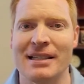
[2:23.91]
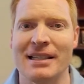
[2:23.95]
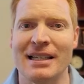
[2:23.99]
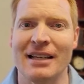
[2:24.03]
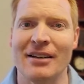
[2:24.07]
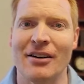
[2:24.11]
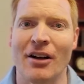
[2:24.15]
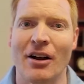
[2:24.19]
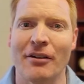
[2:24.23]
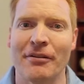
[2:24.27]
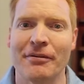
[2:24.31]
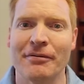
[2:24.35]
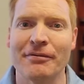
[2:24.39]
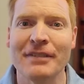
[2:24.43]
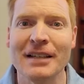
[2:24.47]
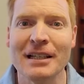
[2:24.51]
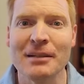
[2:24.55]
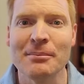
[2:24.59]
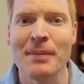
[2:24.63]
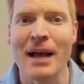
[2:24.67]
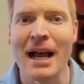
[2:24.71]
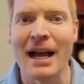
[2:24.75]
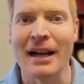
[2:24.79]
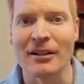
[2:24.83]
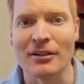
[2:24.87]
in our
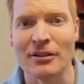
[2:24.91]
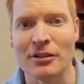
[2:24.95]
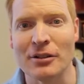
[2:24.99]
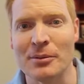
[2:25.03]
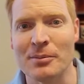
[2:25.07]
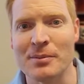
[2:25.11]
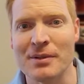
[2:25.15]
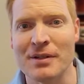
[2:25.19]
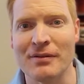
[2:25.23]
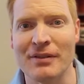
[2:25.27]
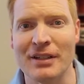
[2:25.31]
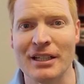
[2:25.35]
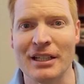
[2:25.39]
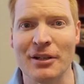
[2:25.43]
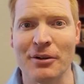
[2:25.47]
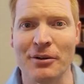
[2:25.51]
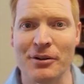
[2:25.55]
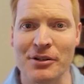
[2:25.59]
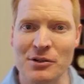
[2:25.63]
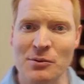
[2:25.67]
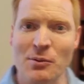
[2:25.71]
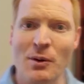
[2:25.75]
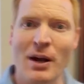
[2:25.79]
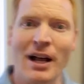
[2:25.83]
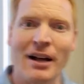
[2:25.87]
feedback loops video
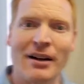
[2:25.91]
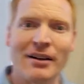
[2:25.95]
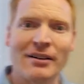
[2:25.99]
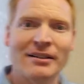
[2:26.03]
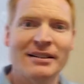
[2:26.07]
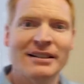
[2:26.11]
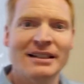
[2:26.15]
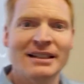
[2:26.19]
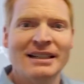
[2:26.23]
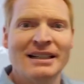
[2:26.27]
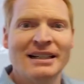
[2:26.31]
as well.